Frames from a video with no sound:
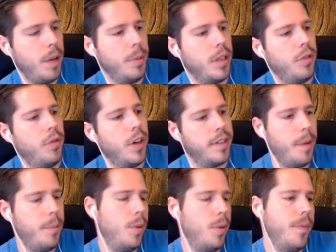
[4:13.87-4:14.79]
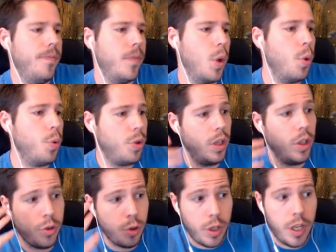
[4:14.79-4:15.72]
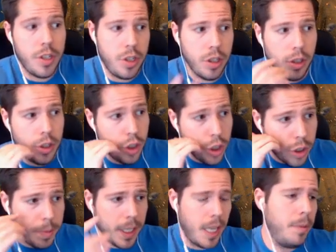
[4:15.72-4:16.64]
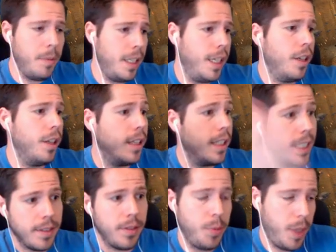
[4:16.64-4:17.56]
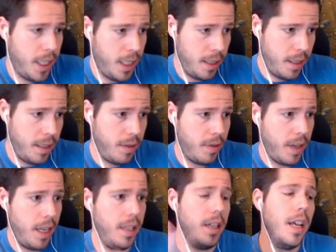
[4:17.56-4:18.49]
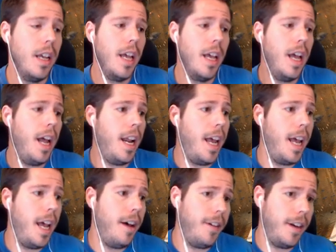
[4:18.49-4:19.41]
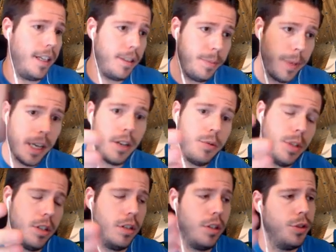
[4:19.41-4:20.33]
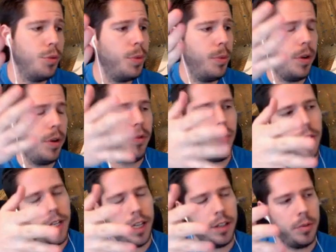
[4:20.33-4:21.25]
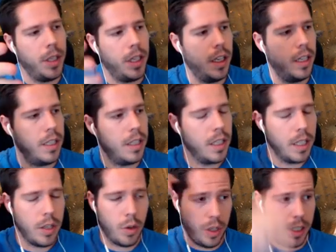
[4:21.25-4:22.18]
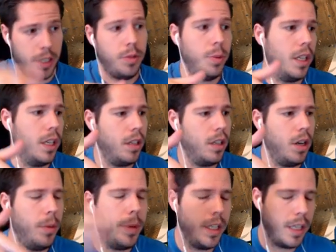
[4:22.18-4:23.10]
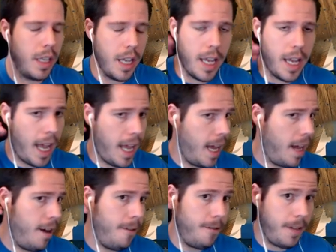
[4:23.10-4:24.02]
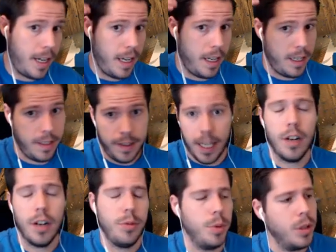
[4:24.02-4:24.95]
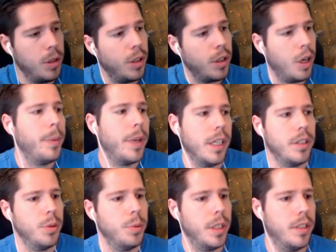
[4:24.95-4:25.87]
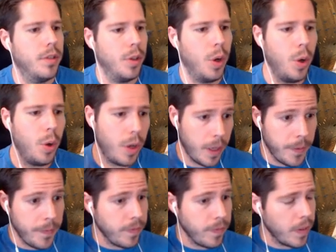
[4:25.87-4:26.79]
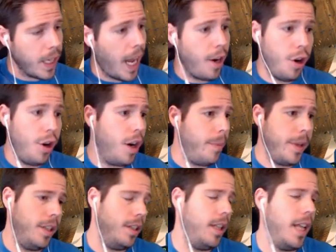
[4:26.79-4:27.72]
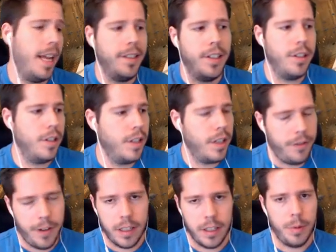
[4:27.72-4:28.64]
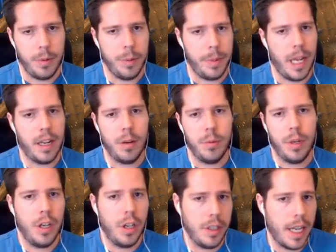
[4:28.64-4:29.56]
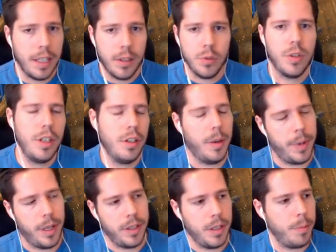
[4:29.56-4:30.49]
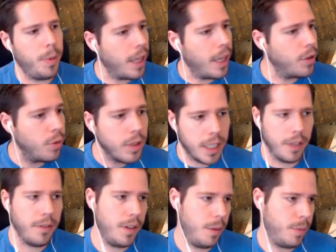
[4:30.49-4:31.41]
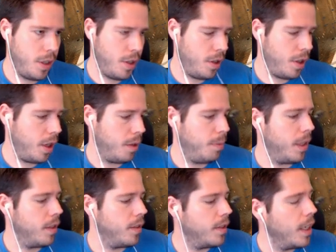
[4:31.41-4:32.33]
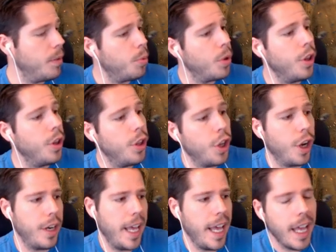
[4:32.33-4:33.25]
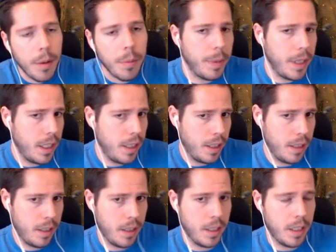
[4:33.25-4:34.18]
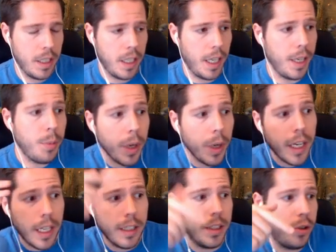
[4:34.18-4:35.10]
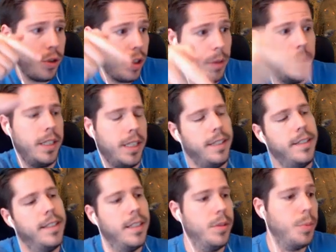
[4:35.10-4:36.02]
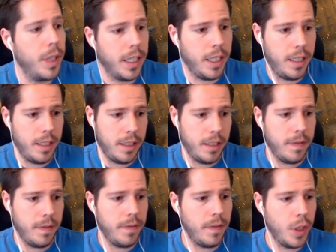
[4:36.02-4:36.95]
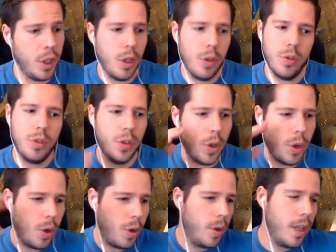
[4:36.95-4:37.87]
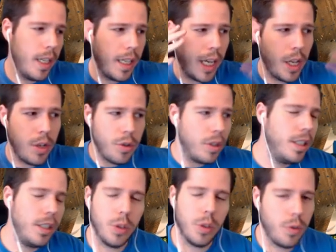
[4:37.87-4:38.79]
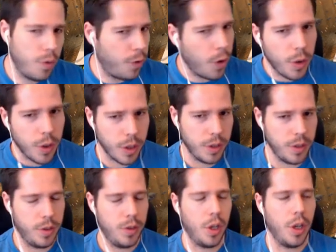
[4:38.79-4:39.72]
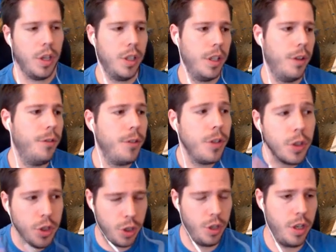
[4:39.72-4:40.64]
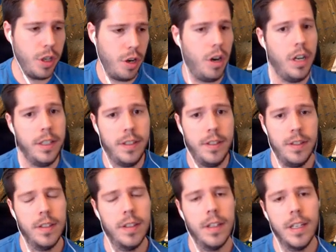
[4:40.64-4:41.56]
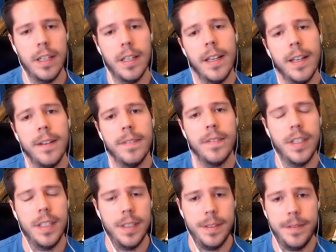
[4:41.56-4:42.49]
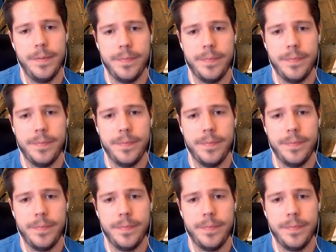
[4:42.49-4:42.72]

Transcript: Because, for example, Sword and Shield just became legal this weekend, right? And I have an expanded regional to prepare for next weekend or this weekend coming. I have a standard regional coming in two weeks, so. I heard about the Lysander effect coming back and whatnot. I do hear about them, but I don't give them much thought because they will not help me in winning the tournament that's this weekend. You know, so I usually don't focus on the future cards. Yeah.